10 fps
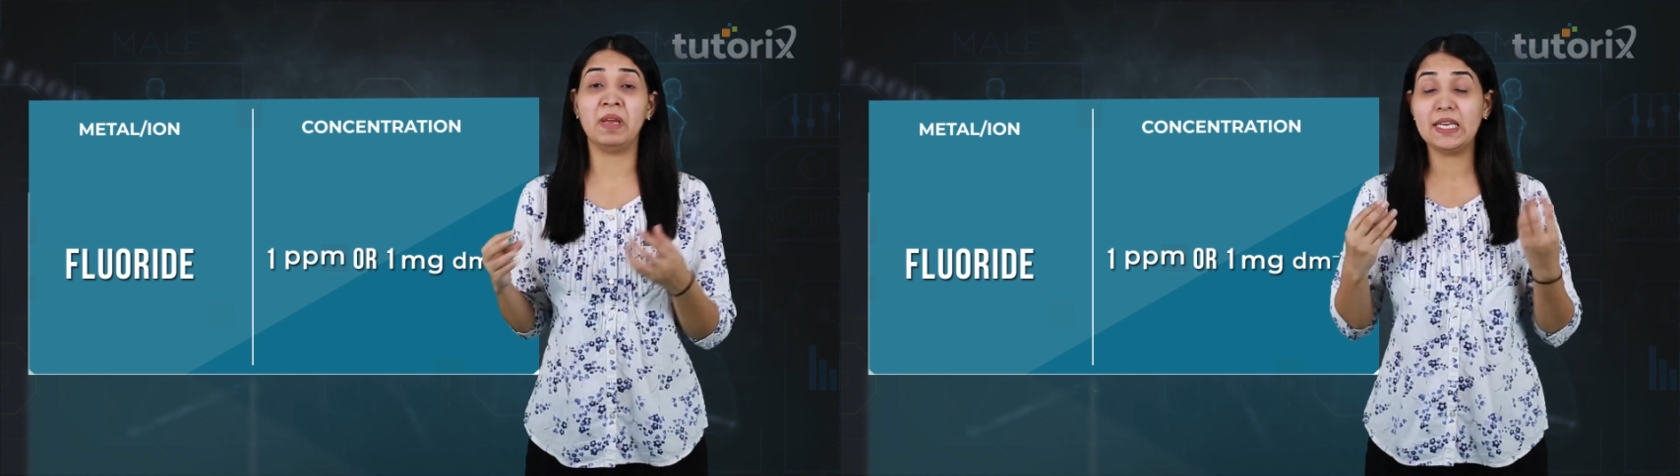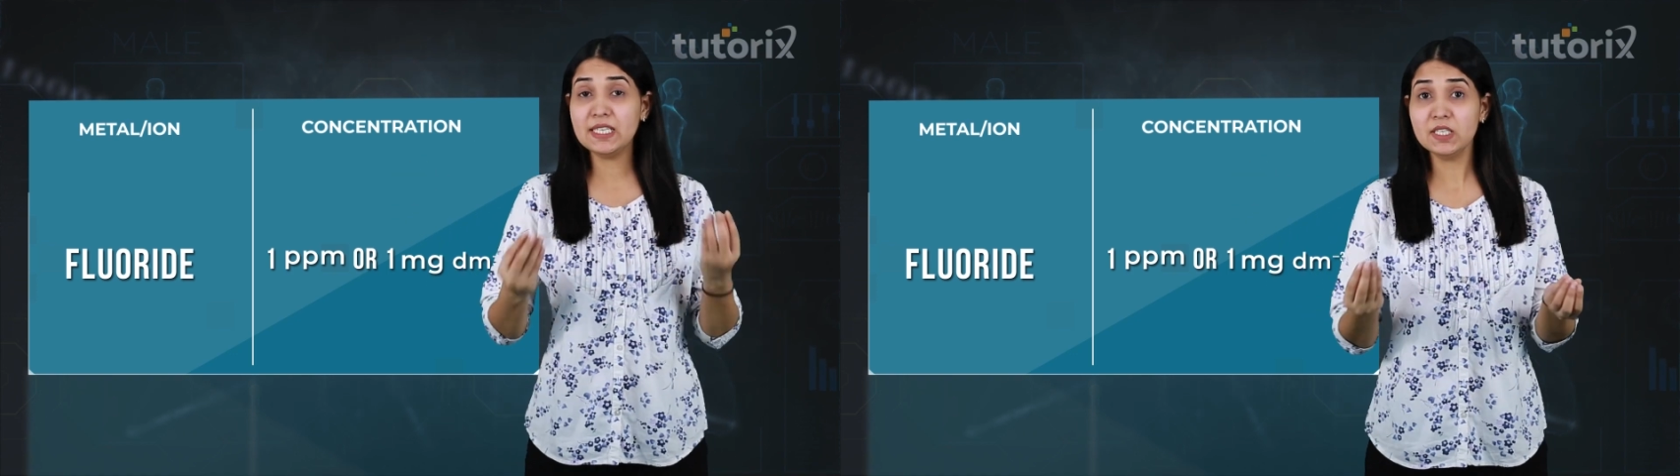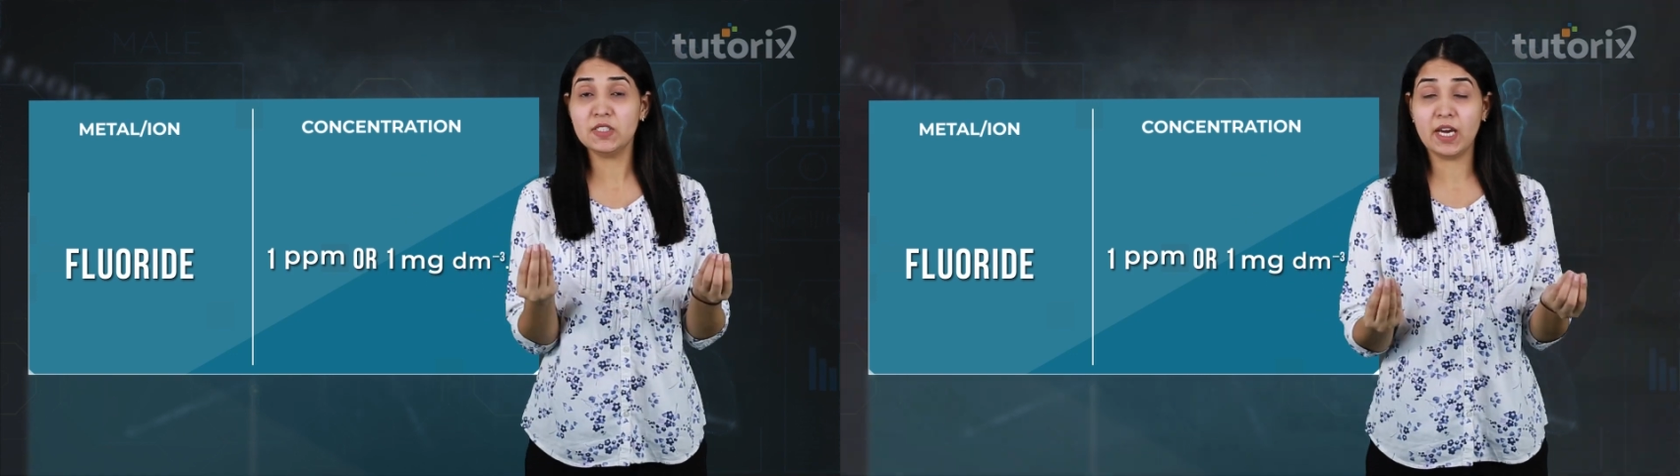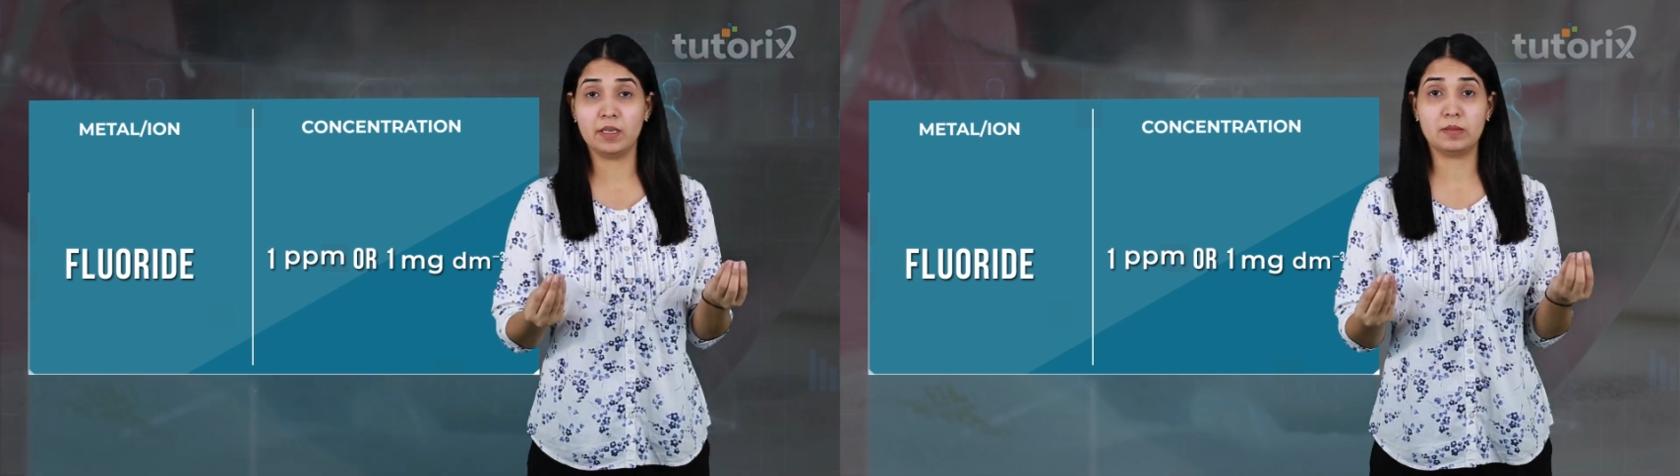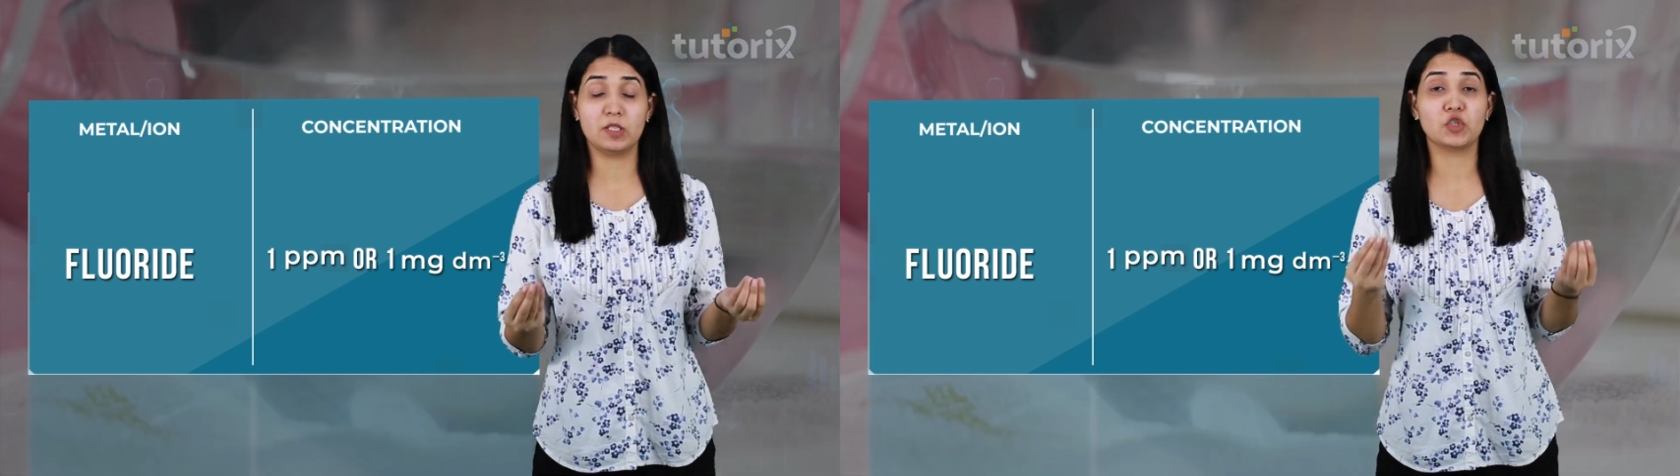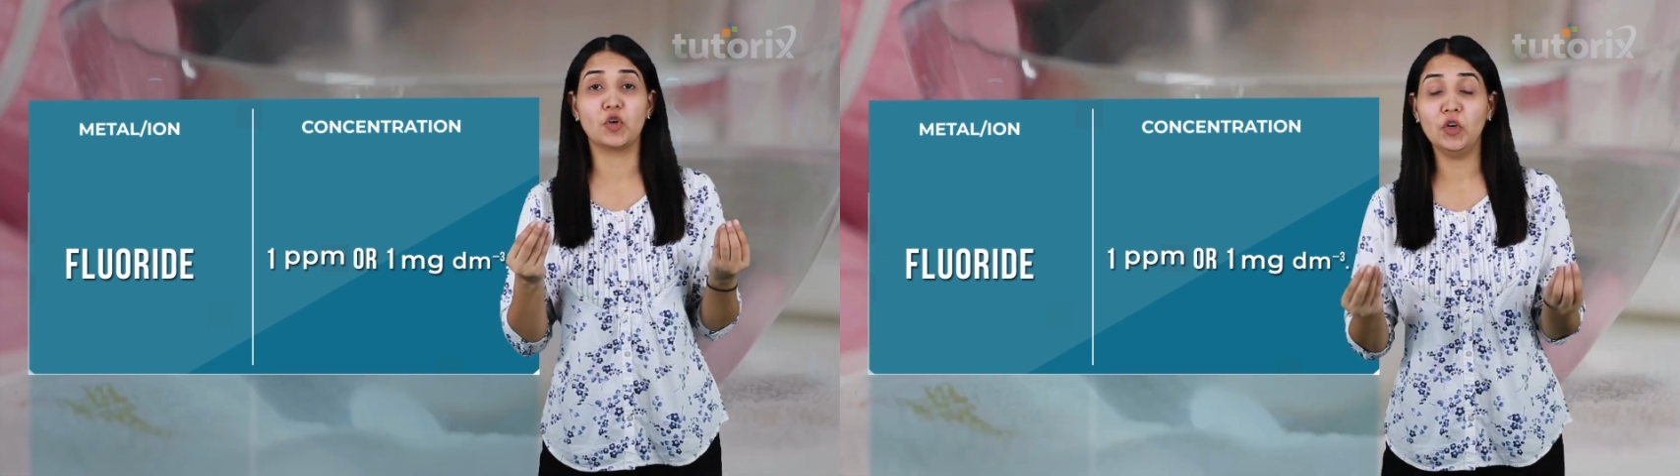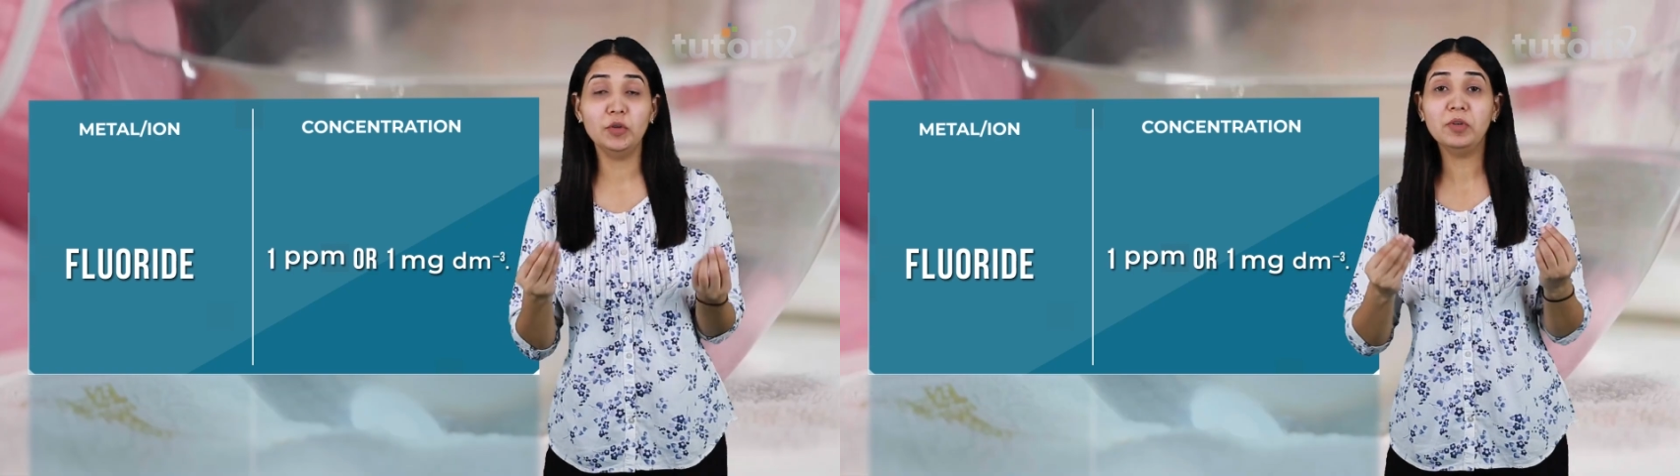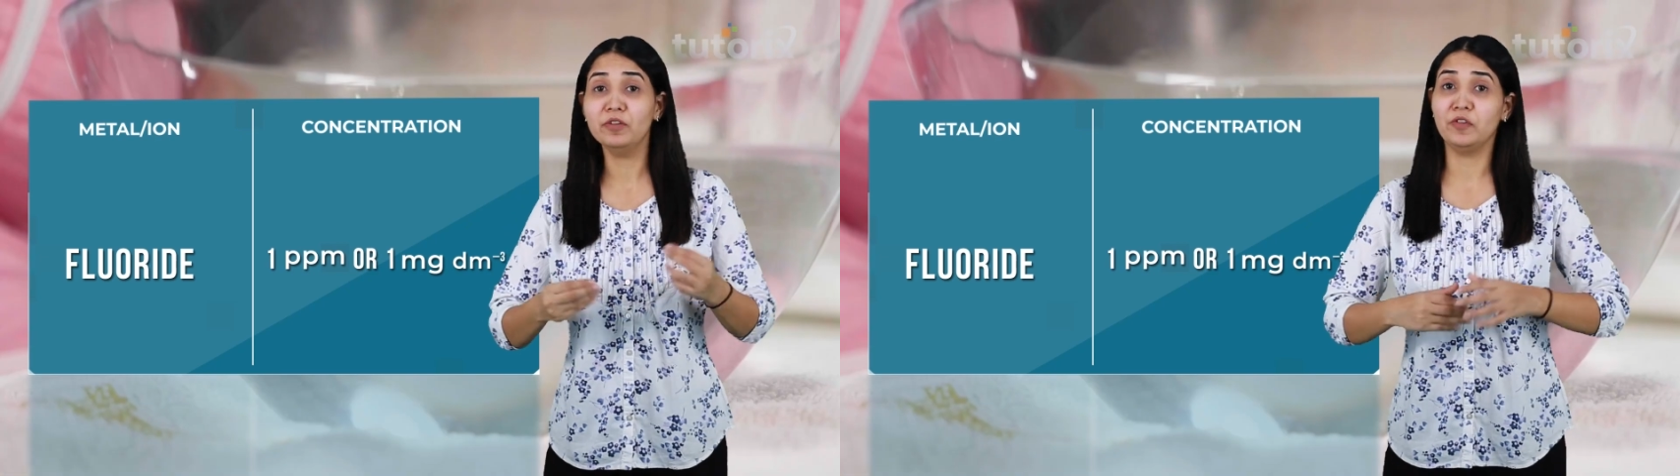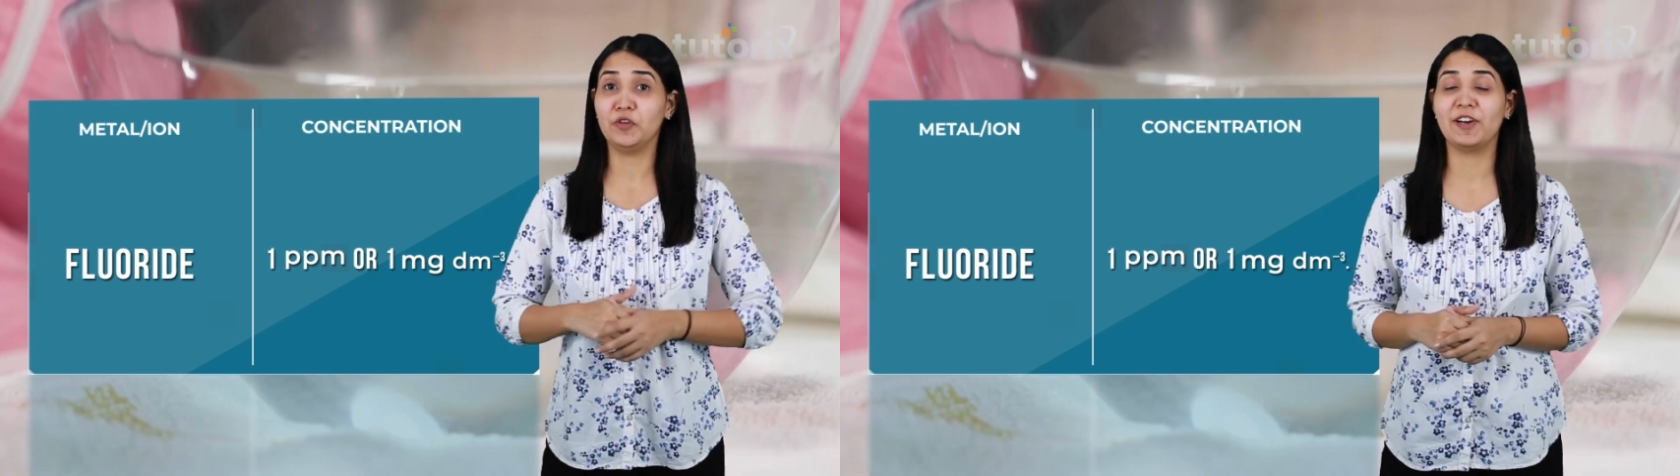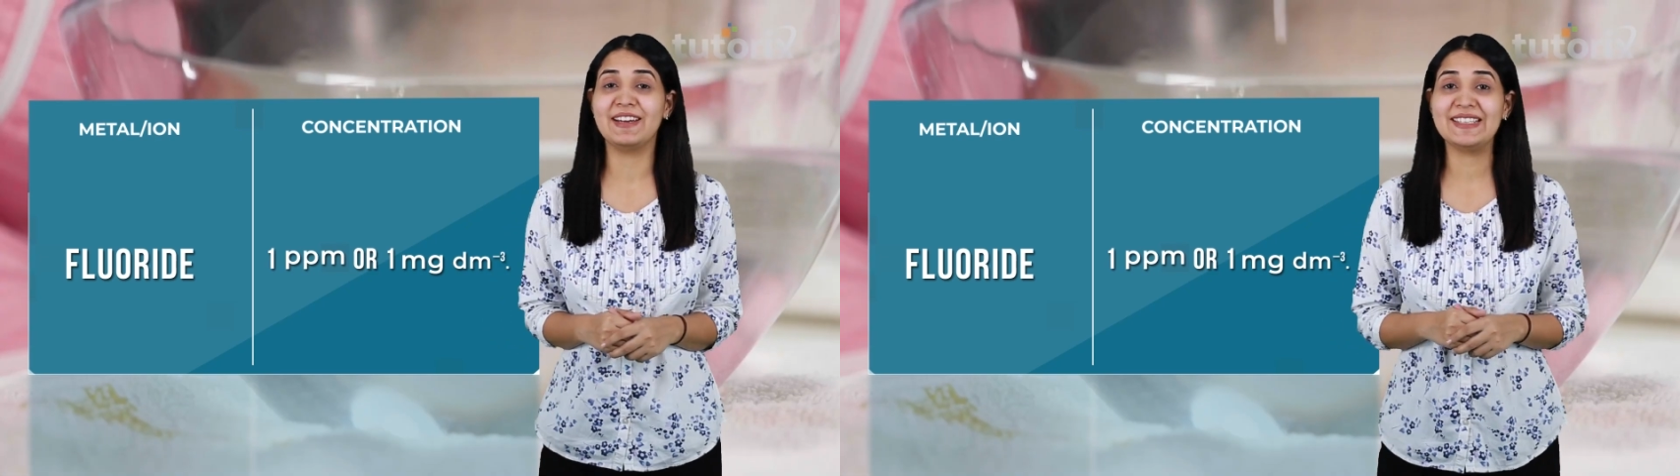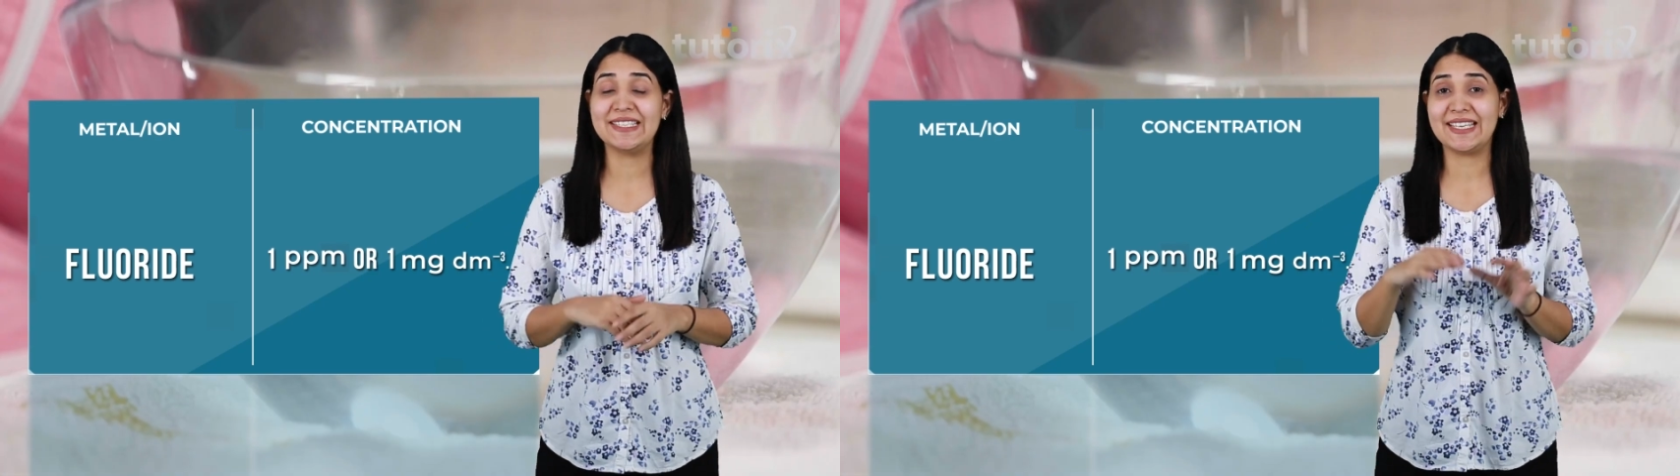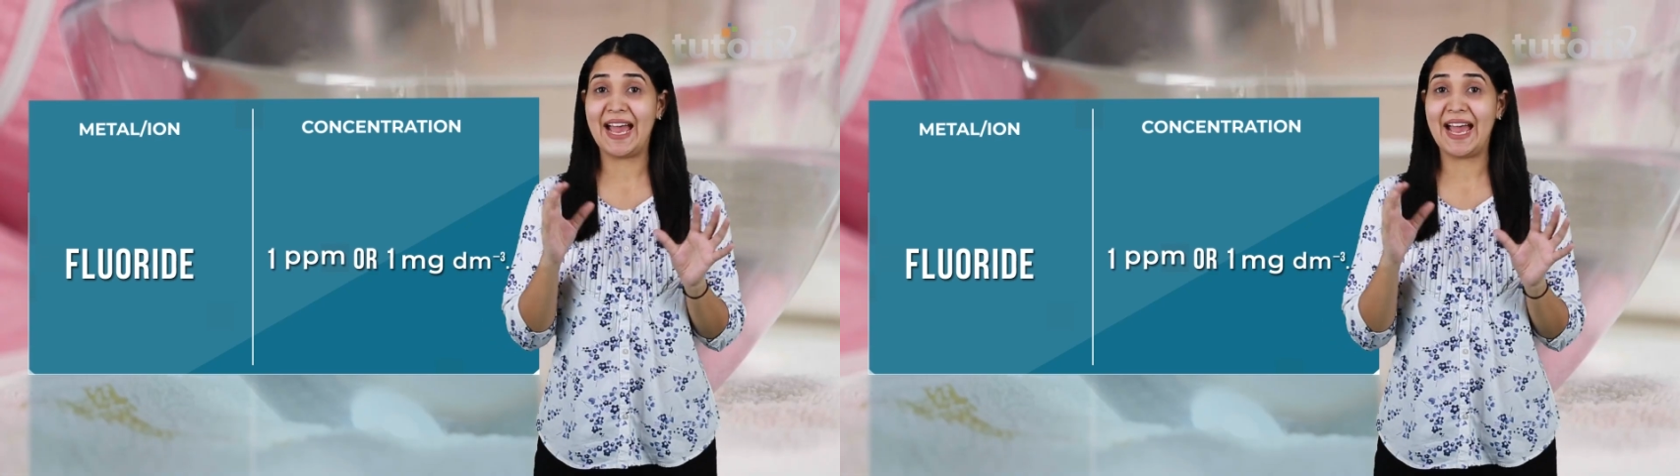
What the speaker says: many times the soluble fluoride is